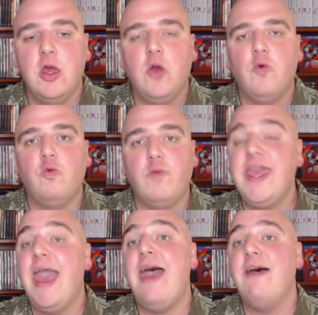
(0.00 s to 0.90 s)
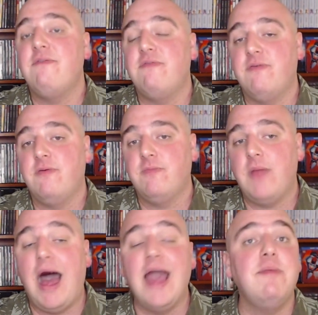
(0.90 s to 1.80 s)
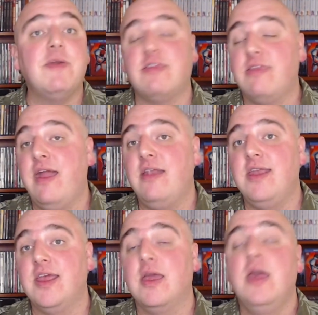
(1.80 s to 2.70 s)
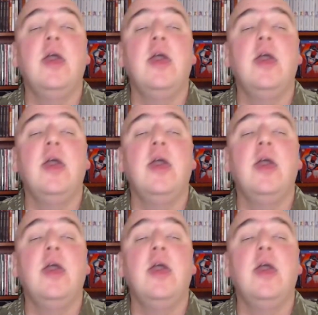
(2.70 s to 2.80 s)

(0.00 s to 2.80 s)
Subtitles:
I am extending